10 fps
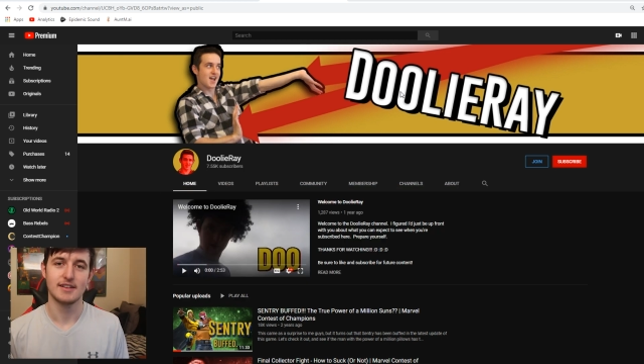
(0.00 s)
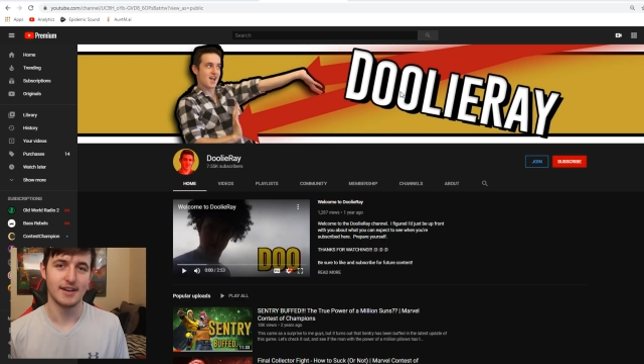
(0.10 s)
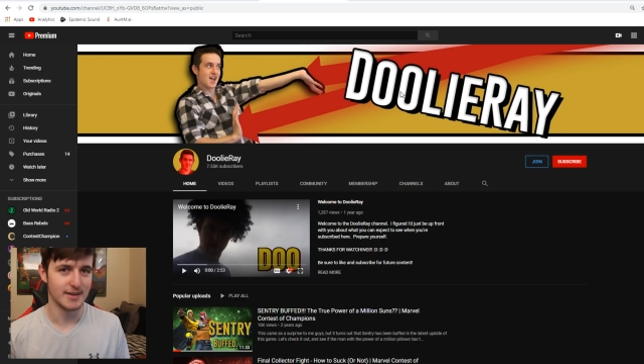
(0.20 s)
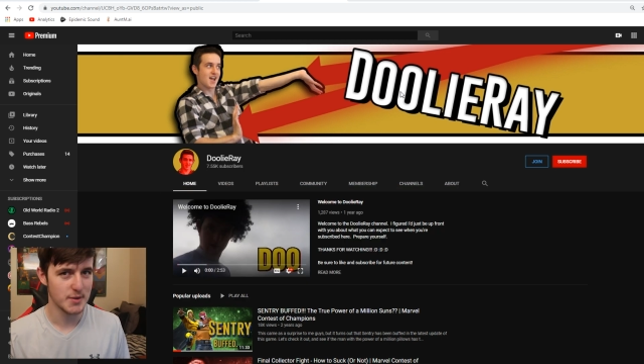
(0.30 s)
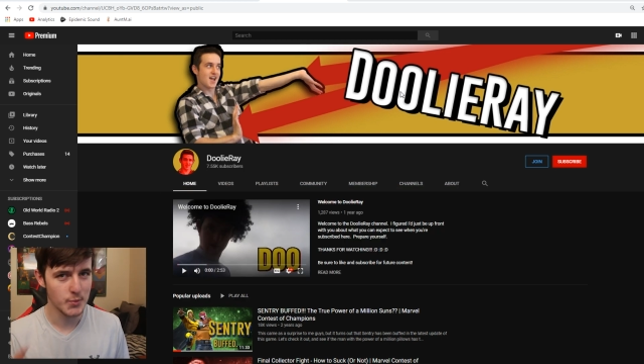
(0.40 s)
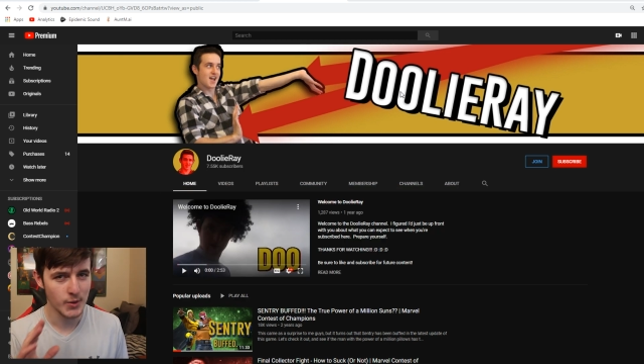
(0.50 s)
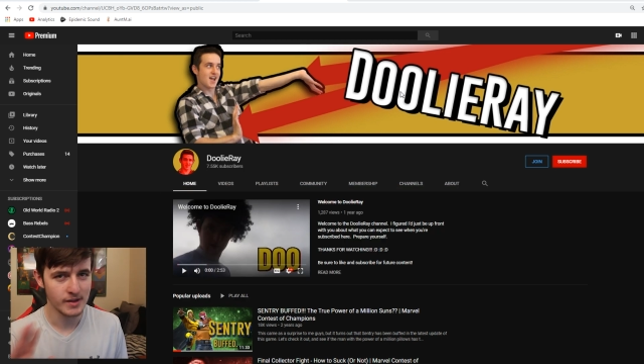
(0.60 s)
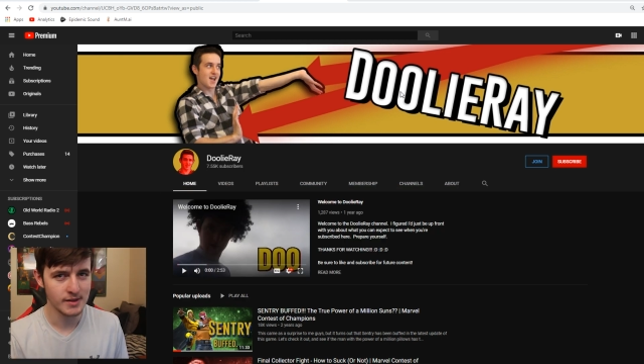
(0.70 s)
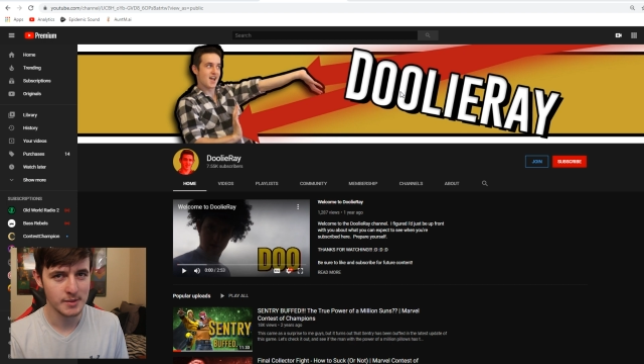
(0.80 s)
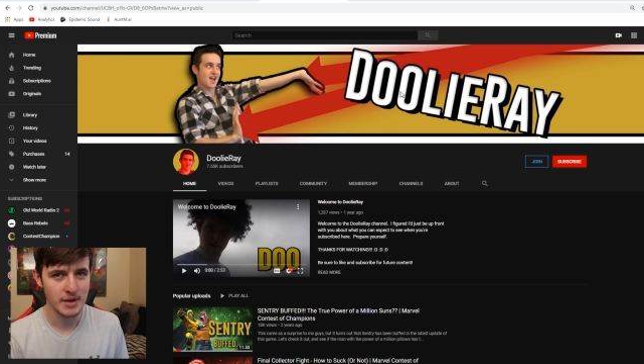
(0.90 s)
I am
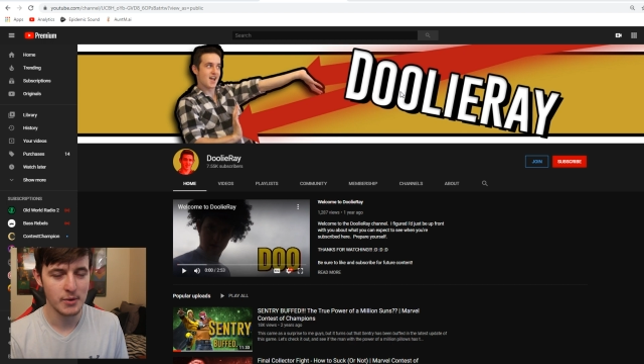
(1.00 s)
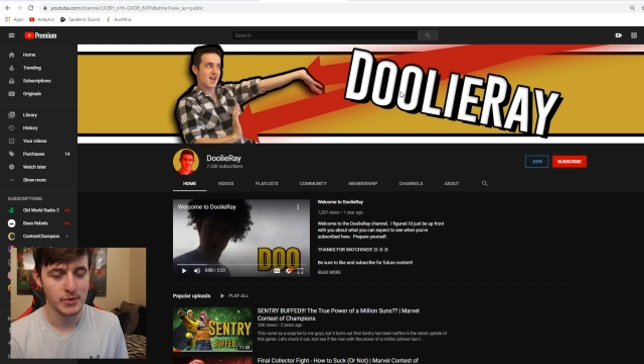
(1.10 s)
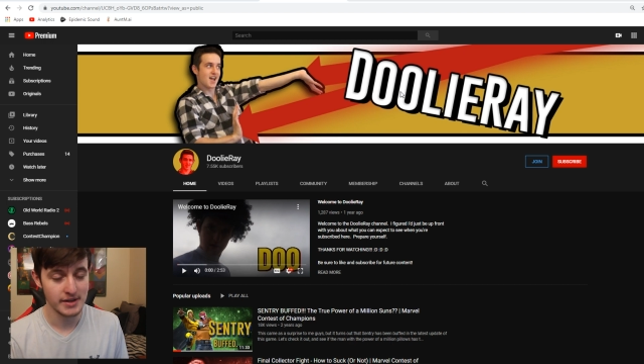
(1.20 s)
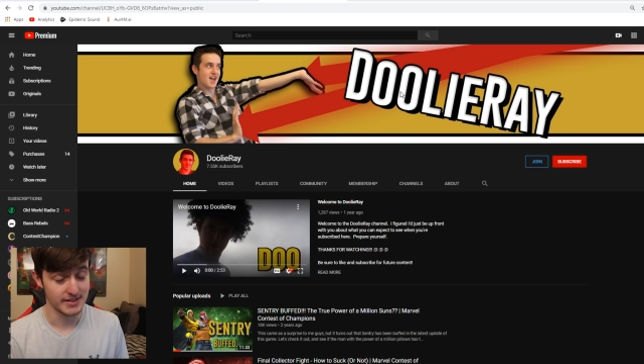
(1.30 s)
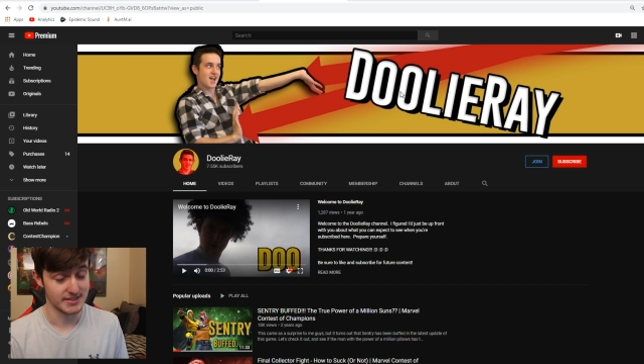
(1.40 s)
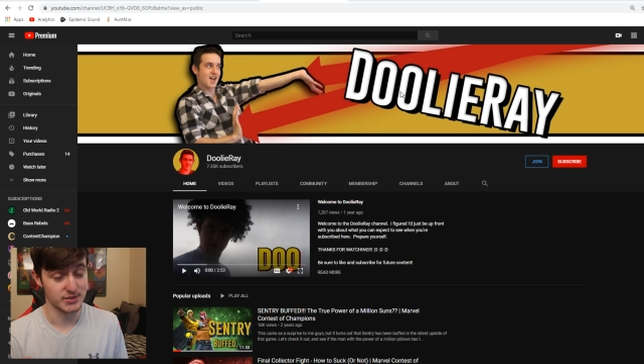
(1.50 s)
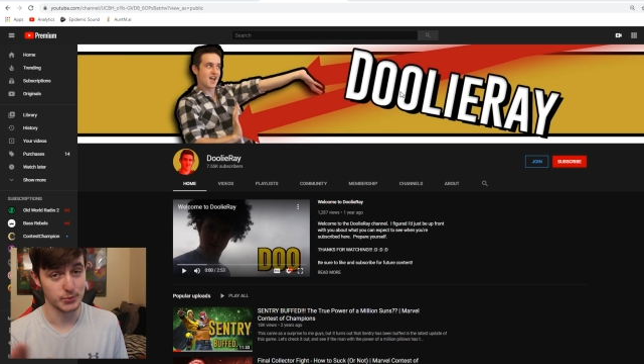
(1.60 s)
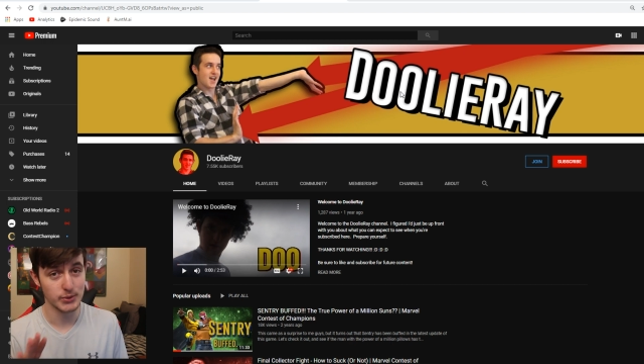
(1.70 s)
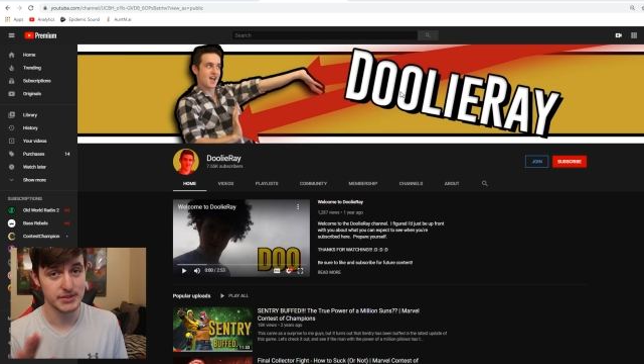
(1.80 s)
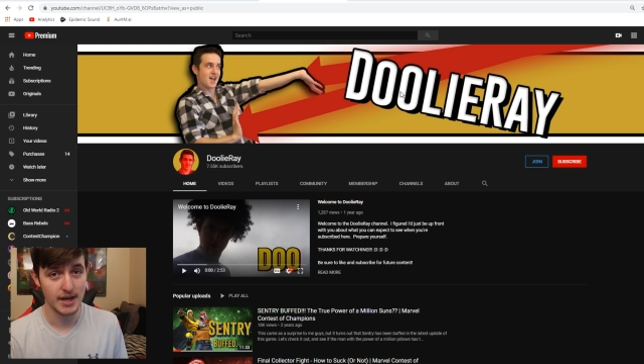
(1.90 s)
well on my way to
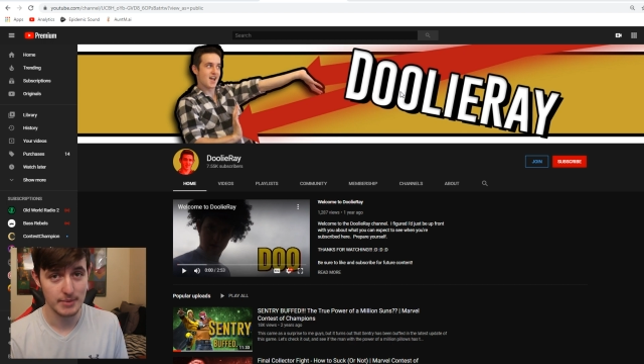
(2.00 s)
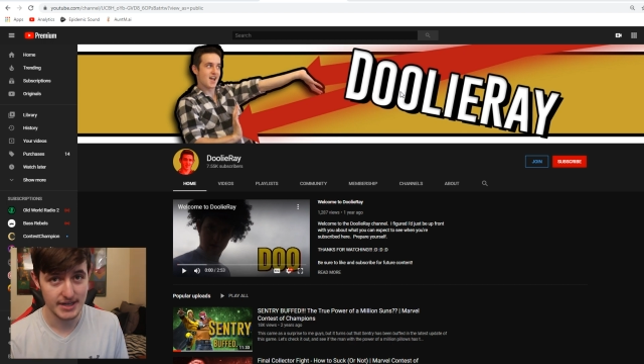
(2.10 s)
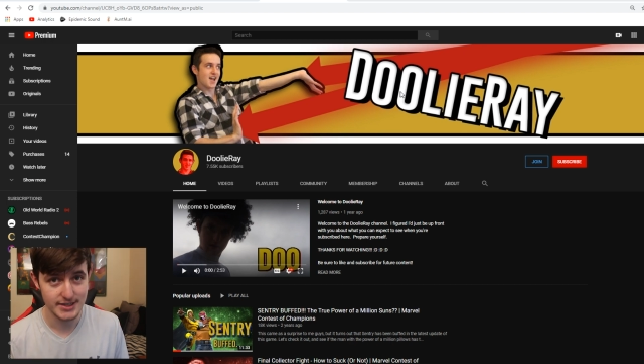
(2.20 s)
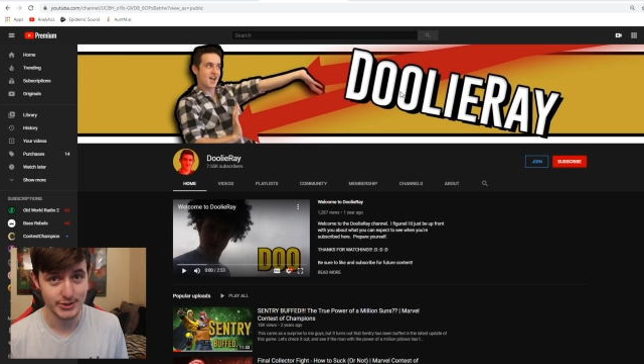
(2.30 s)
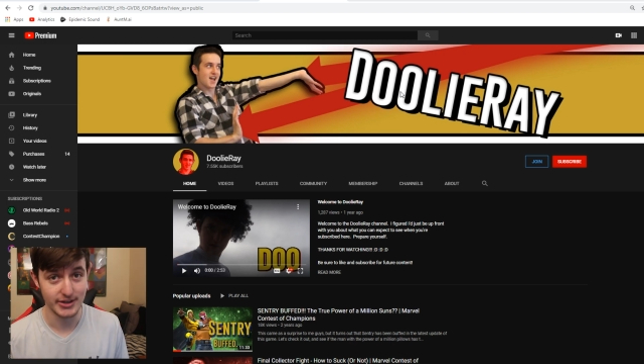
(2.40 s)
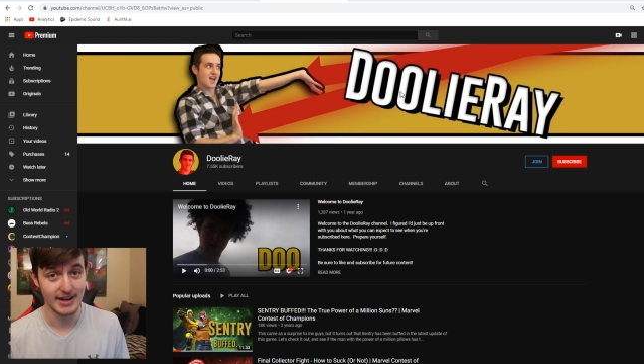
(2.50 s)
world domination.